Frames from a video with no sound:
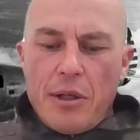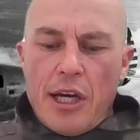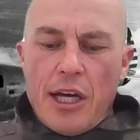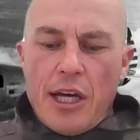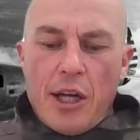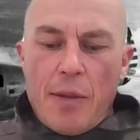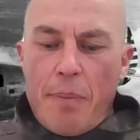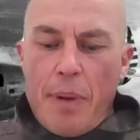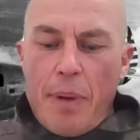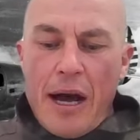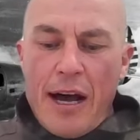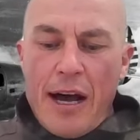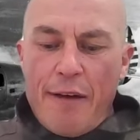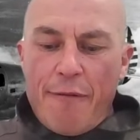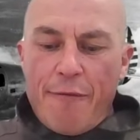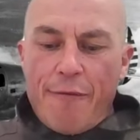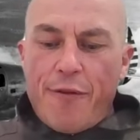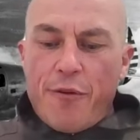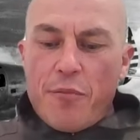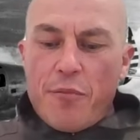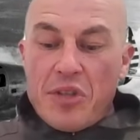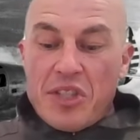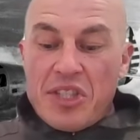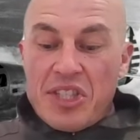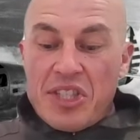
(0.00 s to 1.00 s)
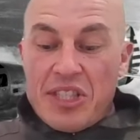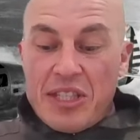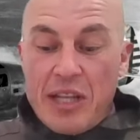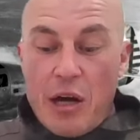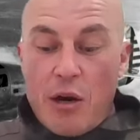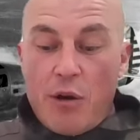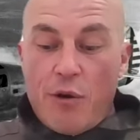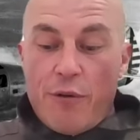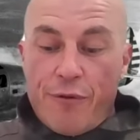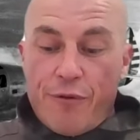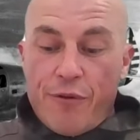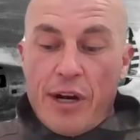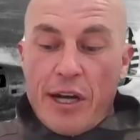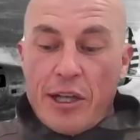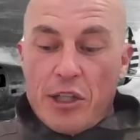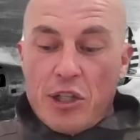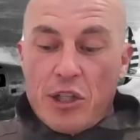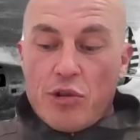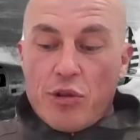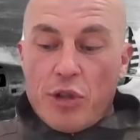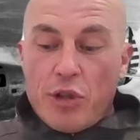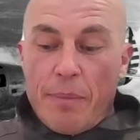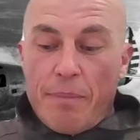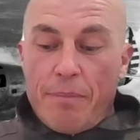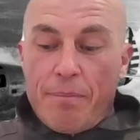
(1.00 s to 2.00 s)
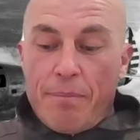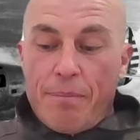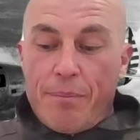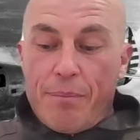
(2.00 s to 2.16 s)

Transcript: And apart from the skull fracture and